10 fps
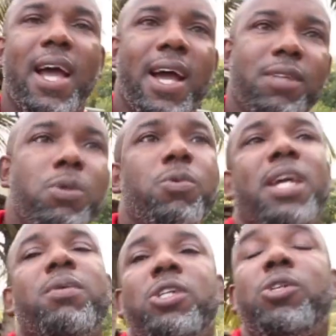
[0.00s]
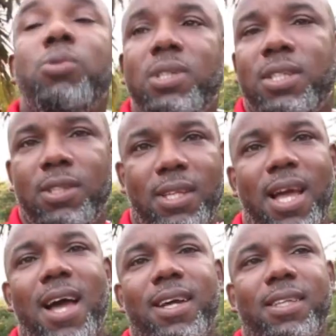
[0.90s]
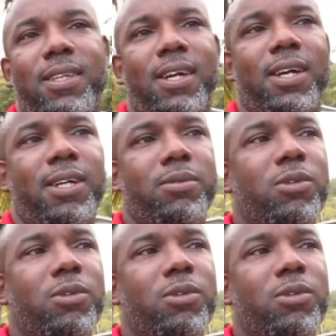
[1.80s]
And we were able to use that, um,